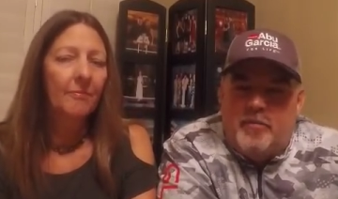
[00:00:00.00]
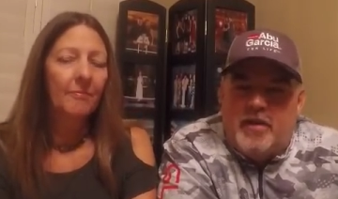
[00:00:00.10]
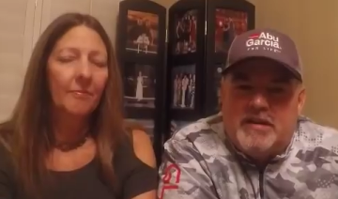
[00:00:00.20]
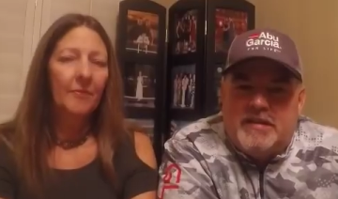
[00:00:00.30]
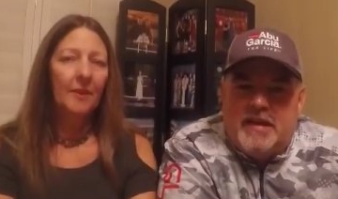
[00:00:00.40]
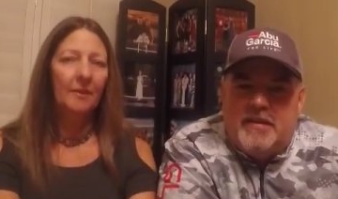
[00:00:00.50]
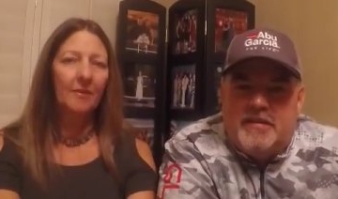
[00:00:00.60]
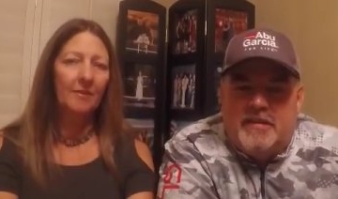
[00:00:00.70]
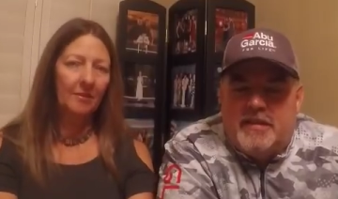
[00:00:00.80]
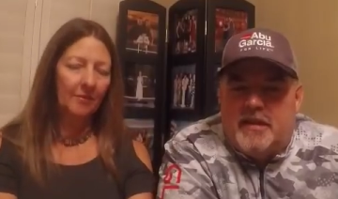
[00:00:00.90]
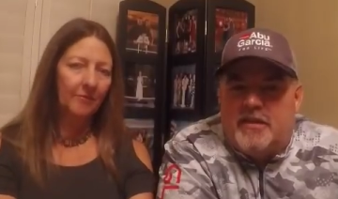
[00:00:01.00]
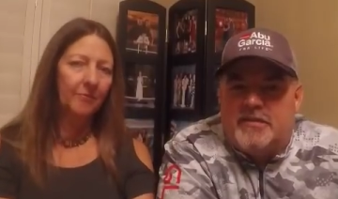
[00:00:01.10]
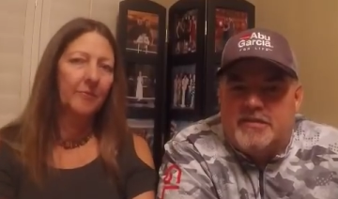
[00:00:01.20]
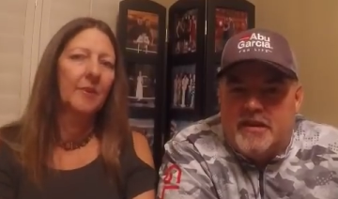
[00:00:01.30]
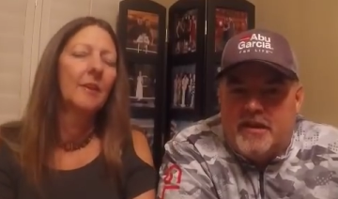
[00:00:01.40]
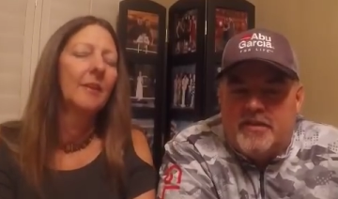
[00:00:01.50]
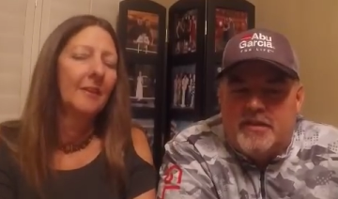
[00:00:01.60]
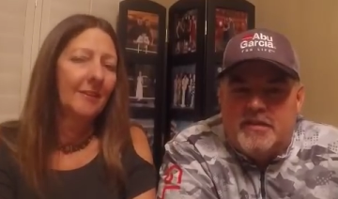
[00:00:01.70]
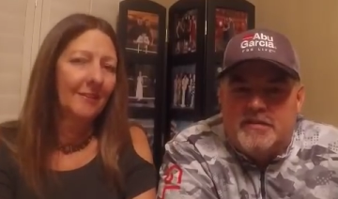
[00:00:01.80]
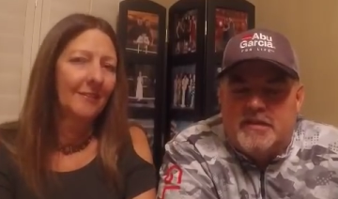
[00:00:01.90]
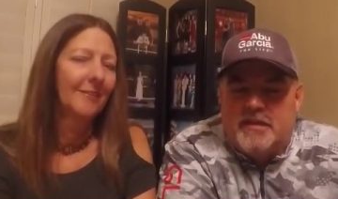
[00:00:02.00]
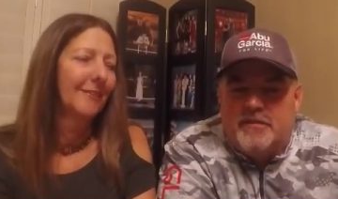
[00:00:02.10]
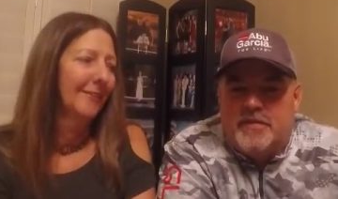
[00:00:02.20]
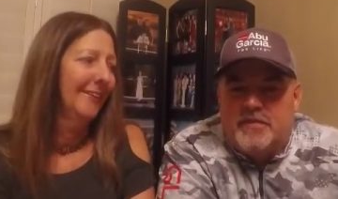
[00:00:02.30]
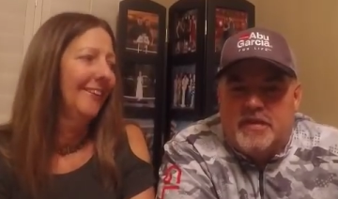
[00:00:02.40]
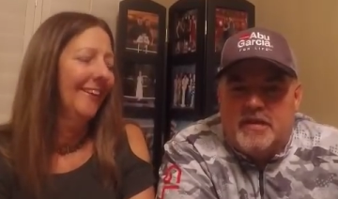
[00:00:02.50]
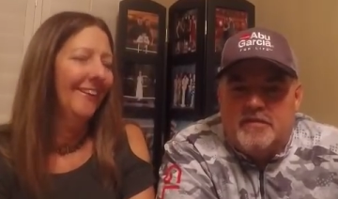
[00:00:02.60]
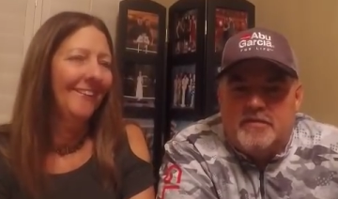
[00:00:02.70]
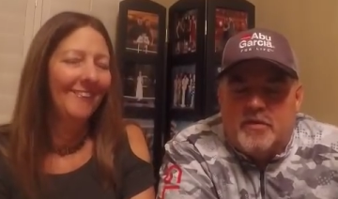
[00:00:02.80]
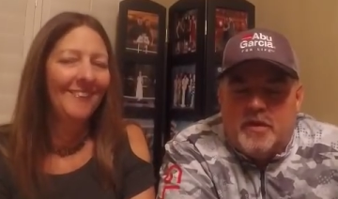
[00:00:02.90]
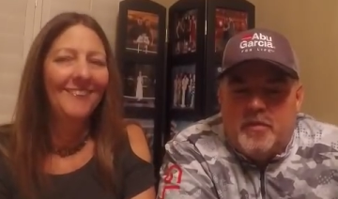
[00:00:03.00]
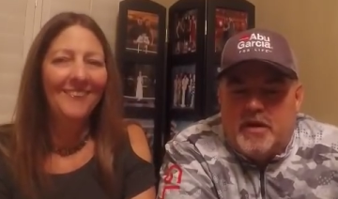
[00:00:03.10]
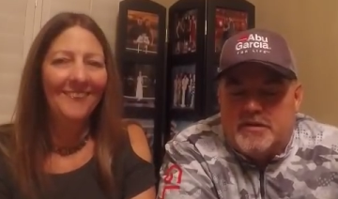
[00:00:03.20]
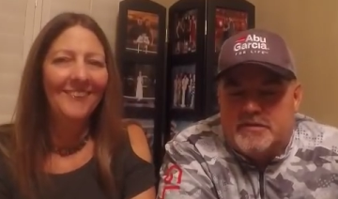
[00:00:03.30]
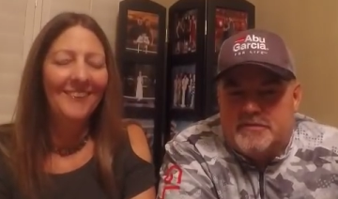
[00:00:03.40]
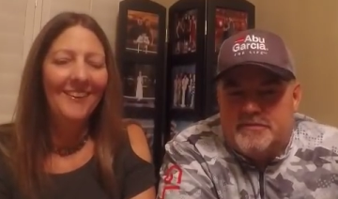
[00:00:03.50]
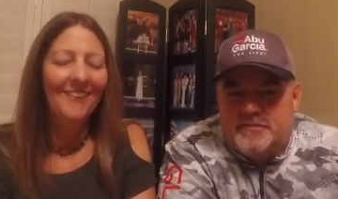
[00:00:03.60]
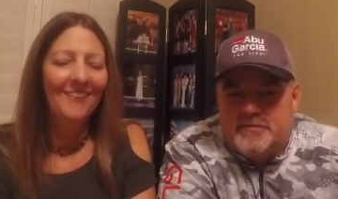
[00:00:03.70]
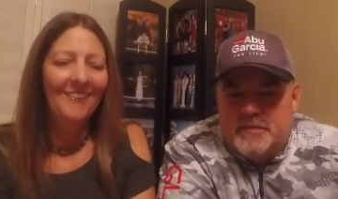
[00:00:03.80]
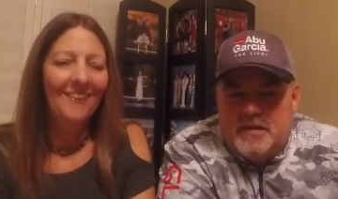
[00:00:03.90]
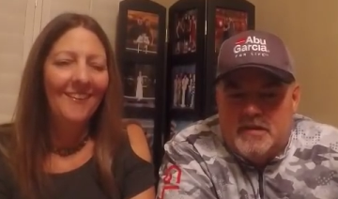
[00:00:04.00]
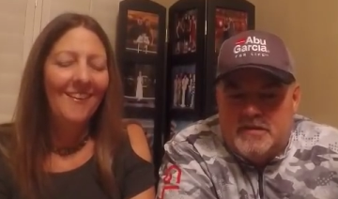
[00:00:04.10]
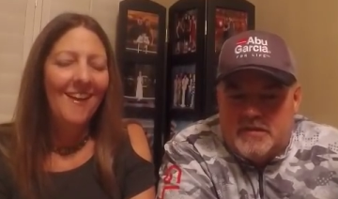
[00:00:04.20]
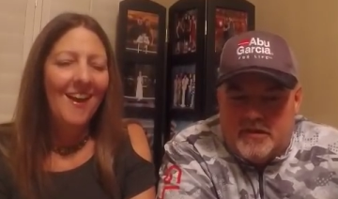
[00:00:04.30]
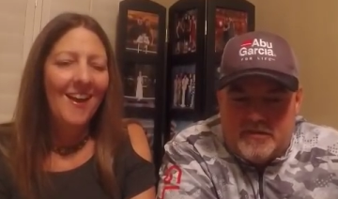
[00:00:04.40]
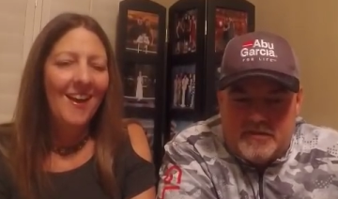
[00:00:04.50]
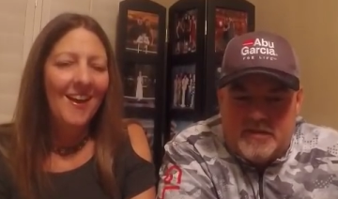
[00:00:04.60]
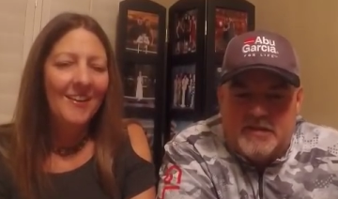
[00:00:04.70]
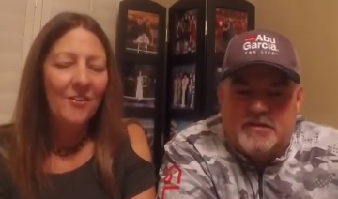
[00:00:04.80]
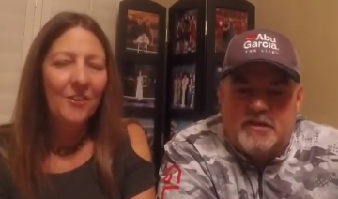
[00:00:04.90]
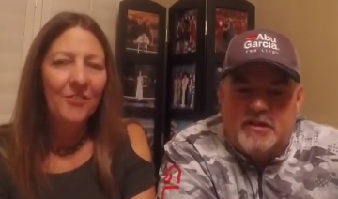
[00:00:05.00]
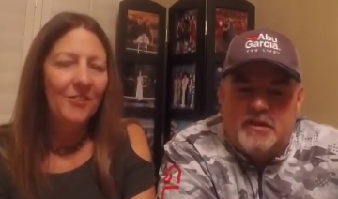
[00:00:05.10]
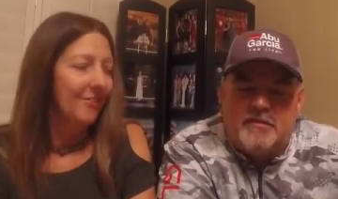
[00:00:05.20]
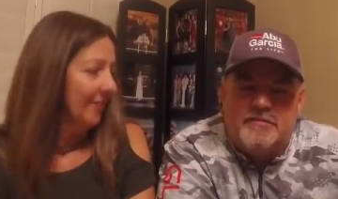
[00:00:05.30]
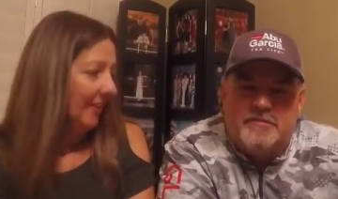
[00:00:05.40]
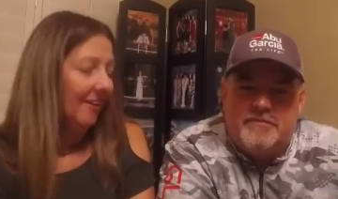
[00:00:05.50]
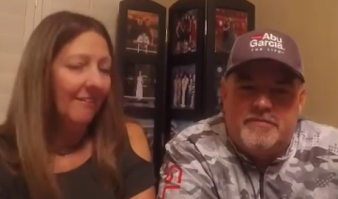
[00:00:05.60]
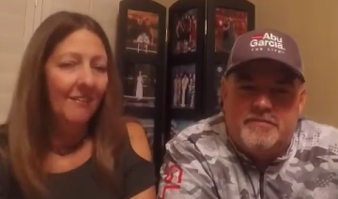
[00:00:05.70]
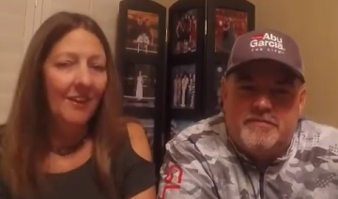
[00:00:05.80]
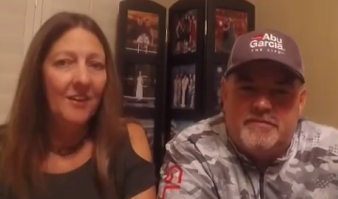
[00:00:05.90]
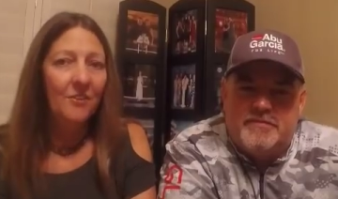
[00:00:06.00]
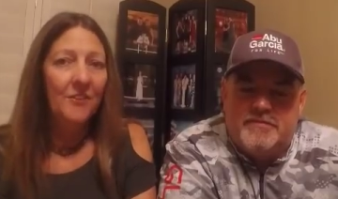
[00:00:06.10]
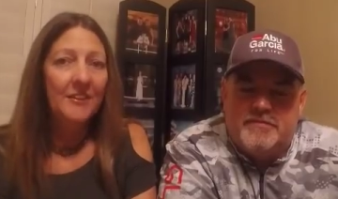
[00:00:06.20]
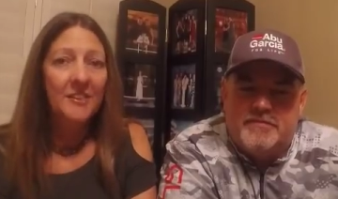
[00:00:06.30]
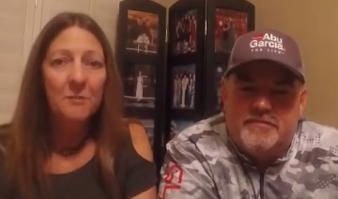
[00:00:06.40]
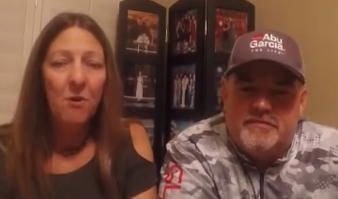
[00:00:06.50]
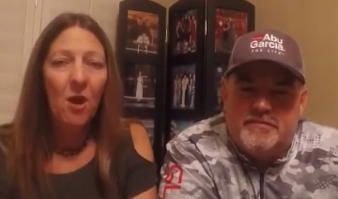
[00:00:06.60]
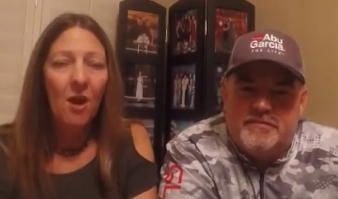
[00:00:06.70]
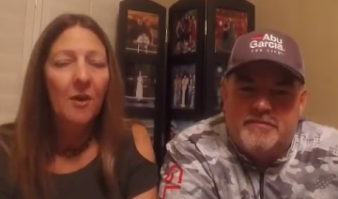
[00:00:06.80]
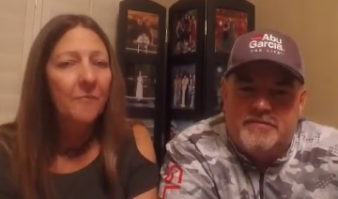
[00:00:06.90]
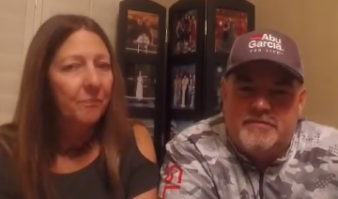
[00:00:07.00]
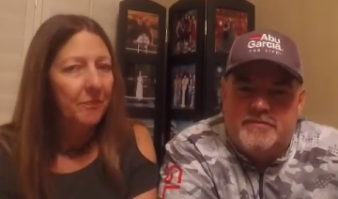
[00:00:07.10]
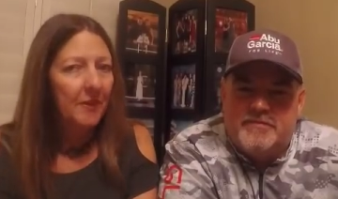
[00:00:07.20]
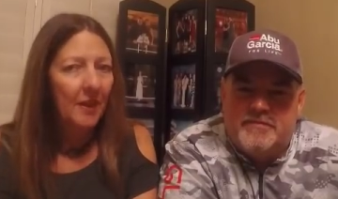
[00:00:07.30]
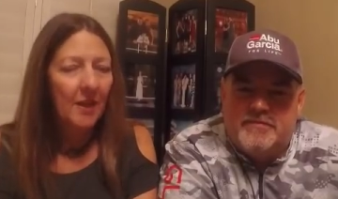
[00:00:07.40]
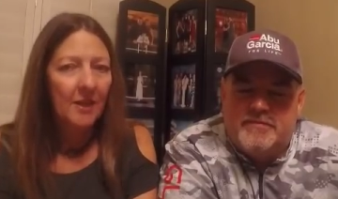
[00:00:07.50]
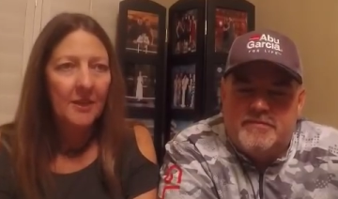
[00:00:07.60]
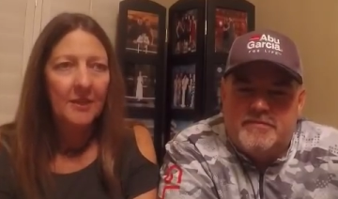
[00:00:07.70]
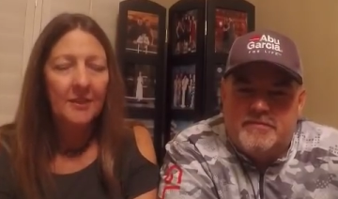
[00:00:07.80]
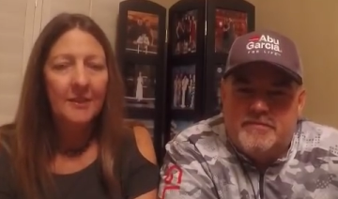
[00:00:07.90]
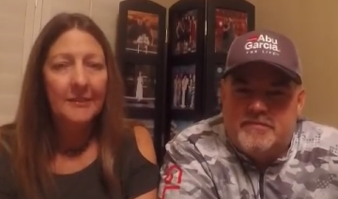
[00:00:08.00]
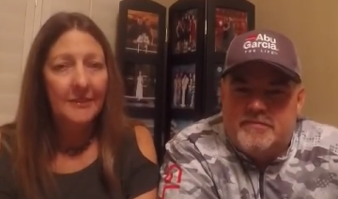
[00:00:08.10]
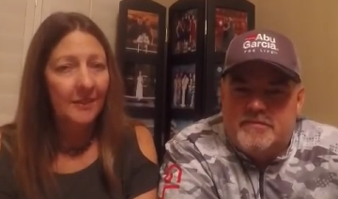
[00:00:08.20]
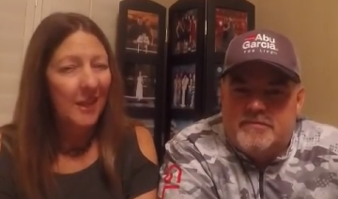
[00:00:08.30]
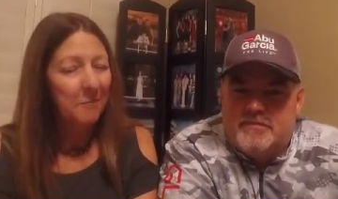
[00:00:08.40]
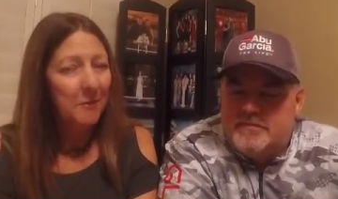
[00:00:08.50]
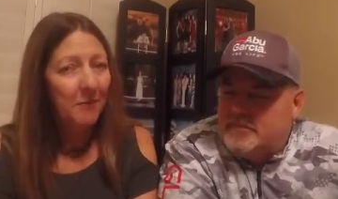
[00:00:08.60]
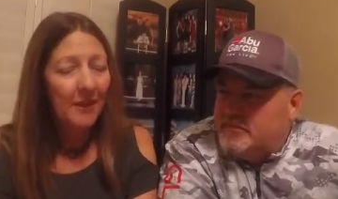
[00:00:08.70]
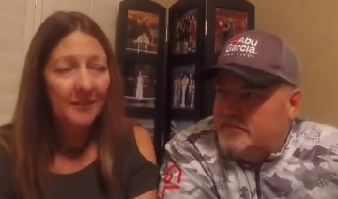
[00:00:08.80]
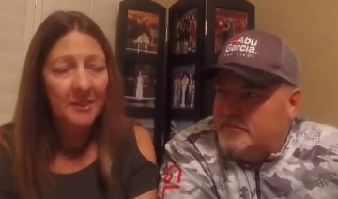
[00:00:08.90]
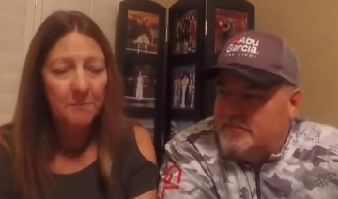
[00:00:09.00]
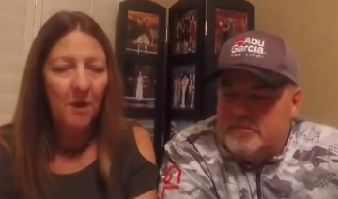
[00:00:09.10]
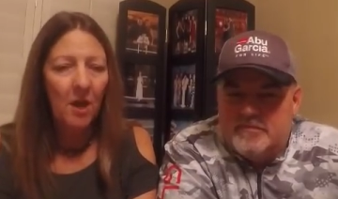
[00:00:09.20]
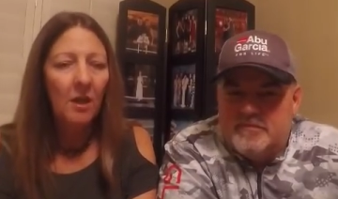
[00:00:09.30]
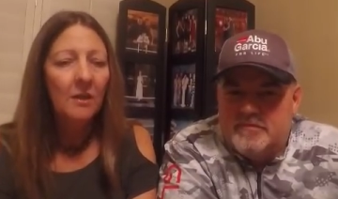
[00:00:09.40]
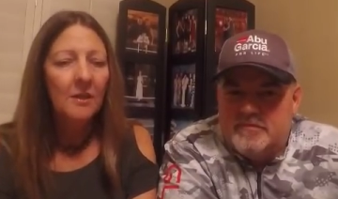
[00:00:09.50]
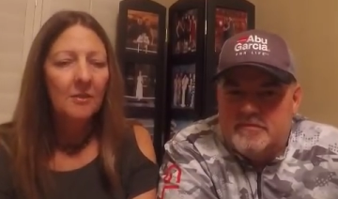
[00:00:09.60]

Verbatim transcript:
Speaker 1: eight by ten that costs you nothing instead of 15, yeah. 20 bucks. Yeah. So that's Another, a good deal. Yeah.
Speaker 2: Another thing, the spa. Uh, a lot of people like the spa.